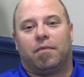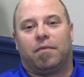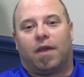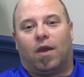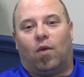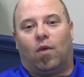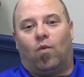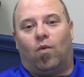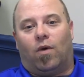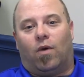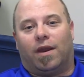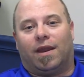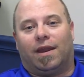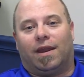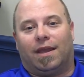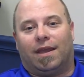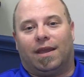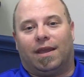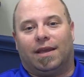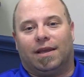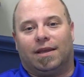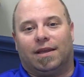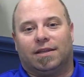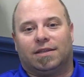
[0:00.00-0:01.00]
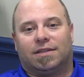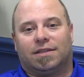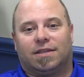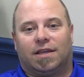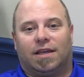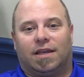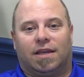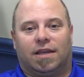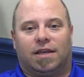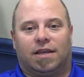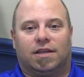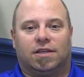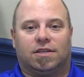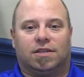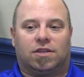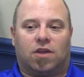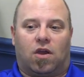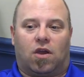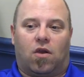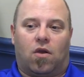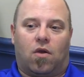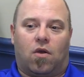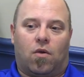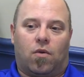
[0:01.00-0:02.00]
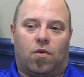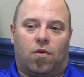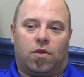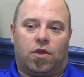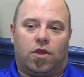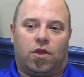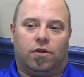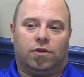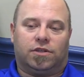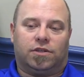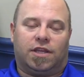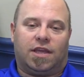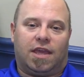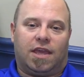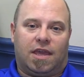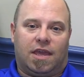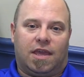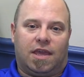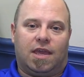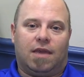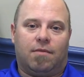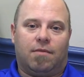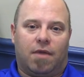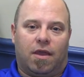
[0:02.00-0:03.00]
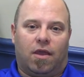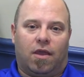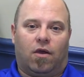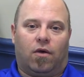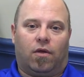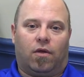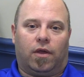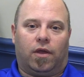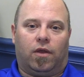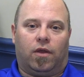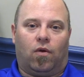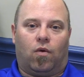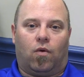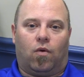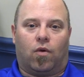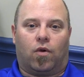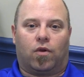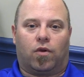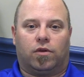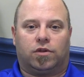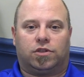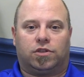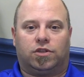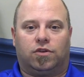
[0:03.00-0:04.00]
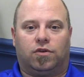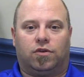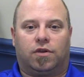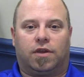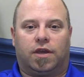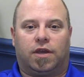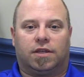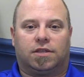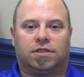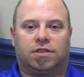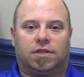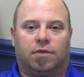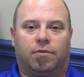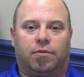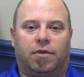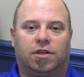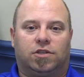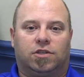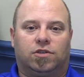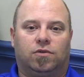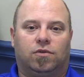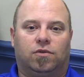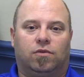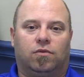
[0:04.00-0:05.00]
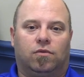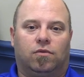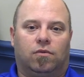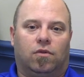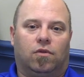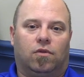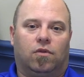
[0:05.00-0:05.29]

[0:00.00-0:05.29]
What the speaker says: And what it is using email in order to get somebody to